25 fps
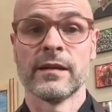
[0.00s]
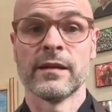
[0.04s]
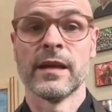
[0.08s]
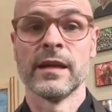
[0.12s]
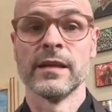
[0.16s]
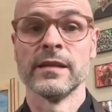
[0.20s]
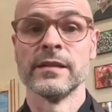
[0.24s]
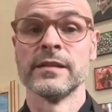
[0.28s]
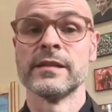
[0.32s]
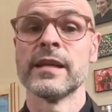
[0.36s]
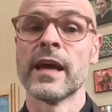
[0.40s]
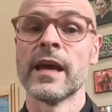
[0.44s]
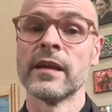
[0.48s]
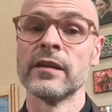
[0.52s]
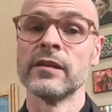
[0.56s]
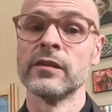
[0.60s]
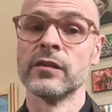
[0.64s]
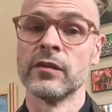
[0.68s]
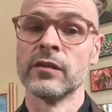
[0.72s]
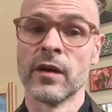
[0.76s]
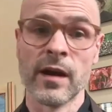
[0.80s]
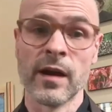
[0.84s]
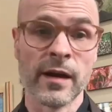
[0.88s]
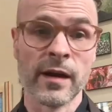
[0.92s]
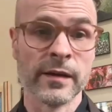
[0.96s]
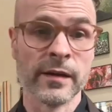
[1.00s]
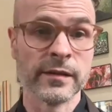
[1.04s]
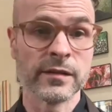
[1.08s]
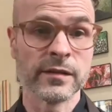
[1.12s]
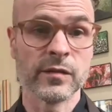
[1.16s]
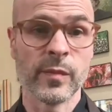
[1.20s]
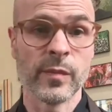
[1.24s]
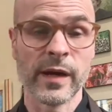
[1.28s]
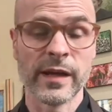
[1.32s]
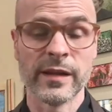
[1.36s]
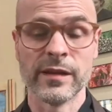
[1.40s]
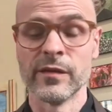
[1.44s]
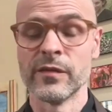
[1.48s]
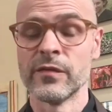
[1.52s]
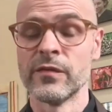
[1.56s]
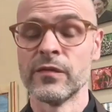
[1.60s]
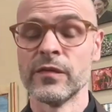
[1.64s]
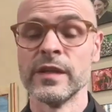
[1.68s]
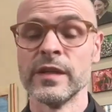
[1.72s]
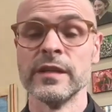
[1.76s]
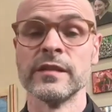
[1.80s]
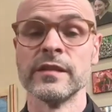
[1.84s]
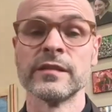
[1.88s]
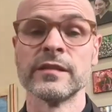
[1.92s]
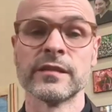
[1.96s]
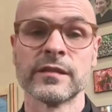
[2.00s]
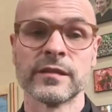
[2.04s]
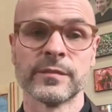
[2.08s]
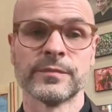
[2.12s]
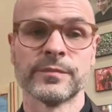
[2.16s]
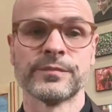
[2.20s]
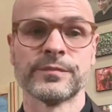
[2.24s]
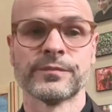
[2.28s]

and tenderized by the feast,